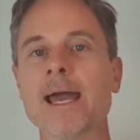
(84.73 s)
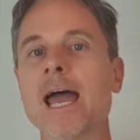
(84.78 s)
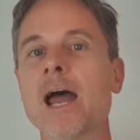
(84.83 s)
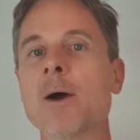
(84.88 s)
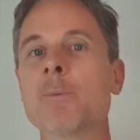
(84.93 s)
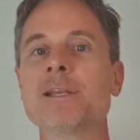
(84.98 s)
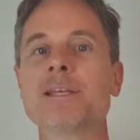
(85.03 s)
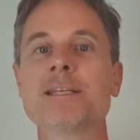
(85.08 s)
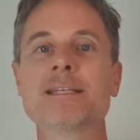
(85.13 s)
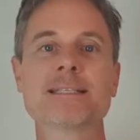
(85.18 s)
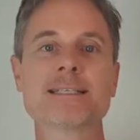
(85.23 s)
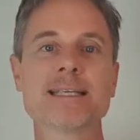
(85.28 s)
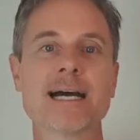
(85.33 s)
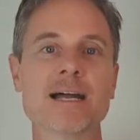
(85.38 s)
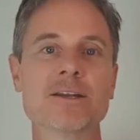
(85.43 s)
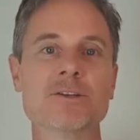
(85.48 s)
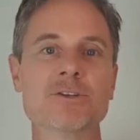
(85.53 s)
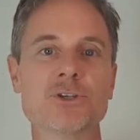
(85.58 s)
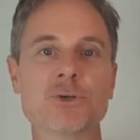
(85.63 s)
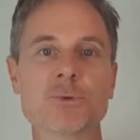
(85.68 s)
And when you
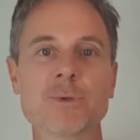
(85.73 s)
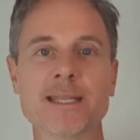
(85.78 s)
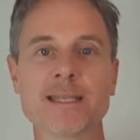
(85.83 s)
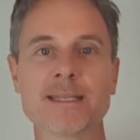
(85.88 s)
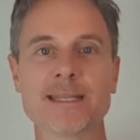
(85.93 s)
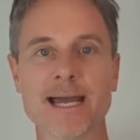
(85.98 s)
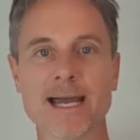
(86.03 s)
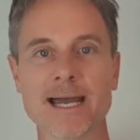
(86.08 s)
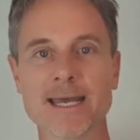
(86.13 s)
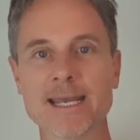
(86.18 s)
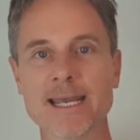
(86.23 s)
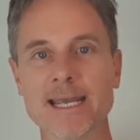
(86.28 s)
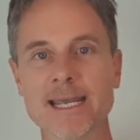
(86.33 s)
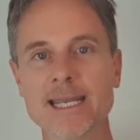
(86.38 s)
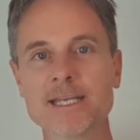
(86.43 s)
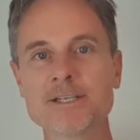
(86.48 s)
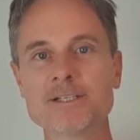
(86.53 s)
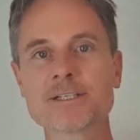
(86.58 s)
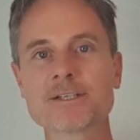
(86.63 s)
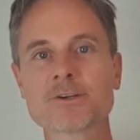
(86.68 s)
start doing that,
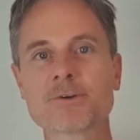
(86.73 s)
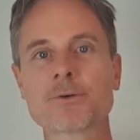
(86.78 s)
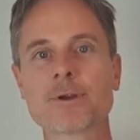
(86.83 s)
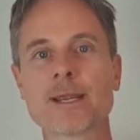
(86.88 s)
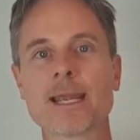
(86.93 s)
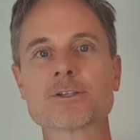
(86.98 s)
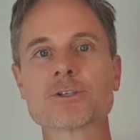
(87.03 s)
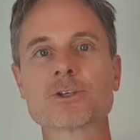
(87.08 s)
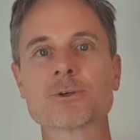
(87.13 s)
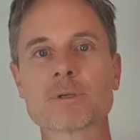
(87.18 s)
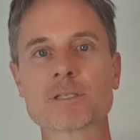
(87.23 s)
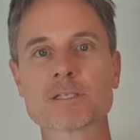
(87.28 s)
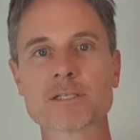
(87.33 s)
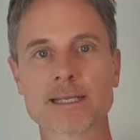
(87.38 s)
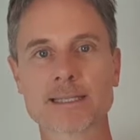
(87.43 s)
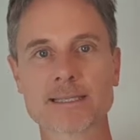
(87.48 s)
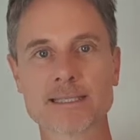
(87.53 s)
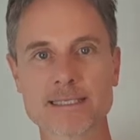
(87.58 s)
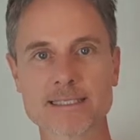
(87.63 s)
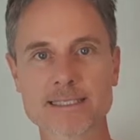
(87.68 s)
it just creates almost
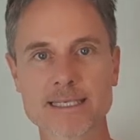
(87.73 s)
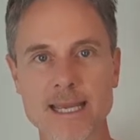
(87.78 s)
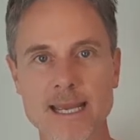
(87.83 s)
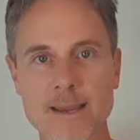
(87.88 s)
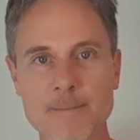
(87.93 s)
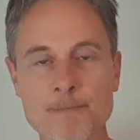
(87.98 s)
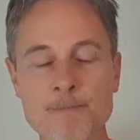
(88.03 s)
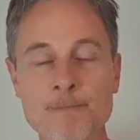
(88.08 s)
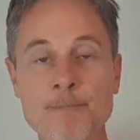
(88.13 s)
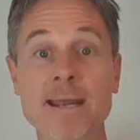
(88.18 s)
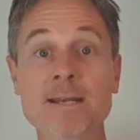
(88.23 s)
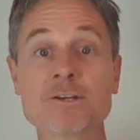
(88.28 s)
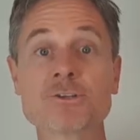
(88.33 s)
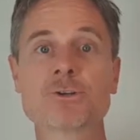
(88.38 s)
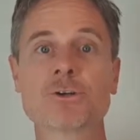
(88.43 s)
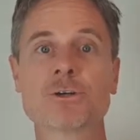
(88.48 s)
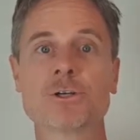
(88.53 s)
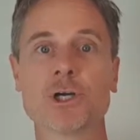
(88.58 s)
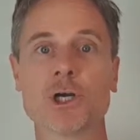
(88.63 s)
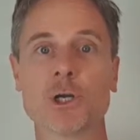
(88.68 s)
like this
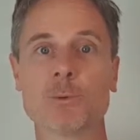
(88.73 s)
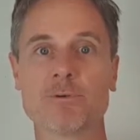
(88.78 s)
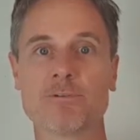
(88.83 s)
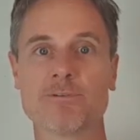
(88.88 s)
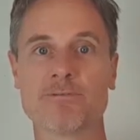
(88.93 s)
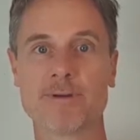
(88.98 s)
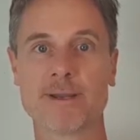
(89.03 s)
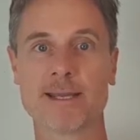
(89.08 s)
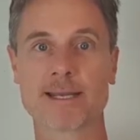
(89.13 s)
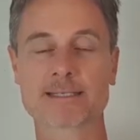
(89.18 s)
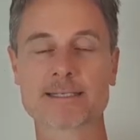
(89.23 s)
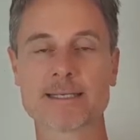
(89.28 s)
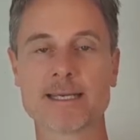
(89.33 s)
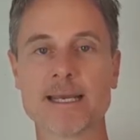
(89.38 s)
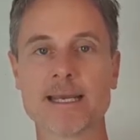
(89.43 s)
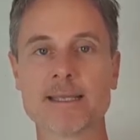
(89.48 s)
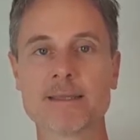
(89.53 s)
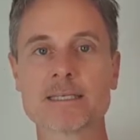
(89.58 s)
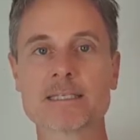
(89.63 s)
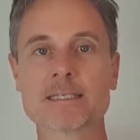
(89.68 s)
metronome effect,
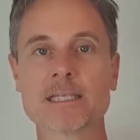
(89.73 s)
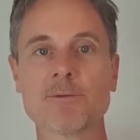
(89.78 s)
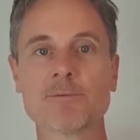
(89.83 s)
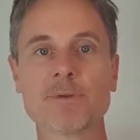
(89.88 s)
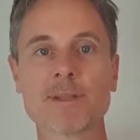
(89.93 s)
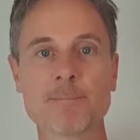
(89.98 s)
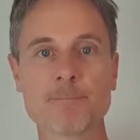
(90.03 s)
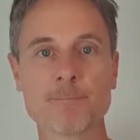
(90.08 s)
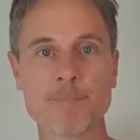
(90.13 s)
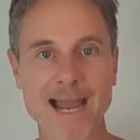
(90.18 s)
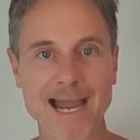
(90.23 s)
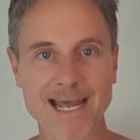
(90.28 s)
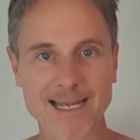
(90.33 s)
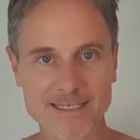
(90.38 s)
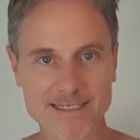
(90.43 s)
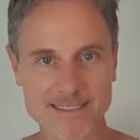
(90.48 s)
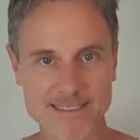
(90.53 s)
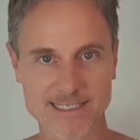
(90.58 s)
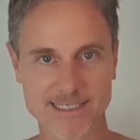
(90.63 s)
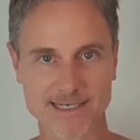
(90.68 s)
this lovely
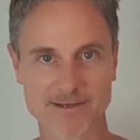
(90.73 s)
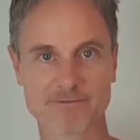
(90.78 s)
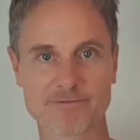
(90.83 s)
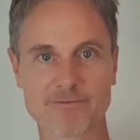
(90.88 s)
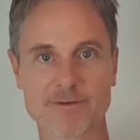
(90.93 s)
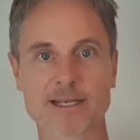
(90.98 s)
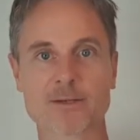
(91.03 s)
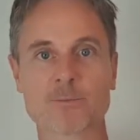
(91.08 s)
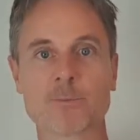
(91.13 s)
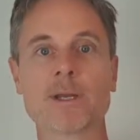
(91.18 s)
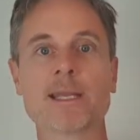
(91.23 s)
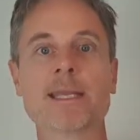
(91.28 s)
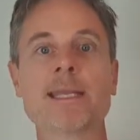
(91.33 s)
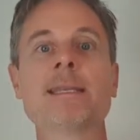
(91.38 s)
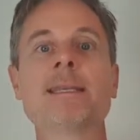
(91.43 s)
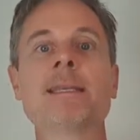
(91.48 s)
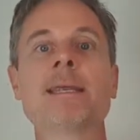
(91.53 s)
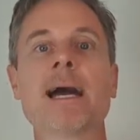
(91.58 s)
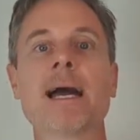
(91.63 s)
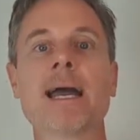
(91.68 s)
balancing effect where
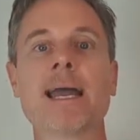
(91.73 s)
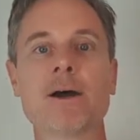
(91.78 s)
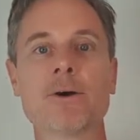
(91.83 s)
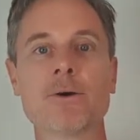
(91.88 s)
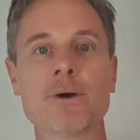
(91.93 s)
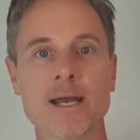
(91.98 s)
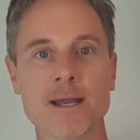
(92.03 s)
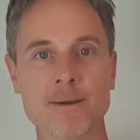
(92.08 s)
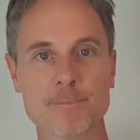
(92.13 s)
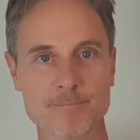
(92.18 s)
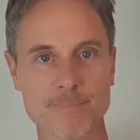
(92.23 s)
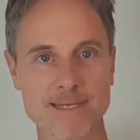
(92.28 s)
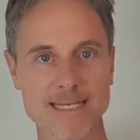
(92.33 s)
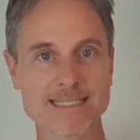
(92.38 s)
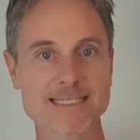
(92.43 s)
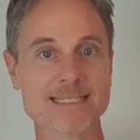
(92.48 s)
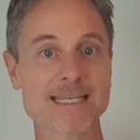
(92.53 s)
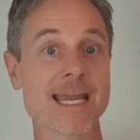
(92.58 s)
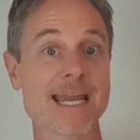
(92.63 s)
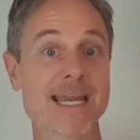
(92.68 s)
inhale
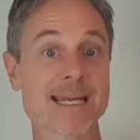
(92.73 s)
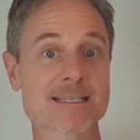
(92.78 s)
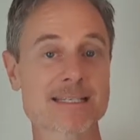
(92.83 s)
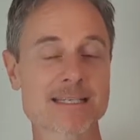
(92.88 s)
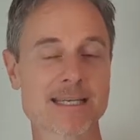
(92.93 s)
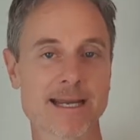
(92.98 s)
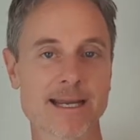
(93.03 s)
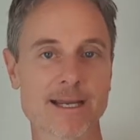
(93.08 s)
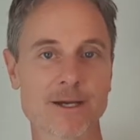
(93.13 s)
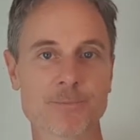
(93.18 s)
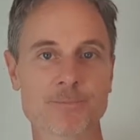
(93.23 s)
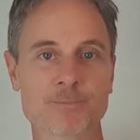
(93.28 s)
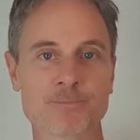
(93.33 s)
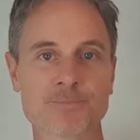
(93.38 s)
meets exhale.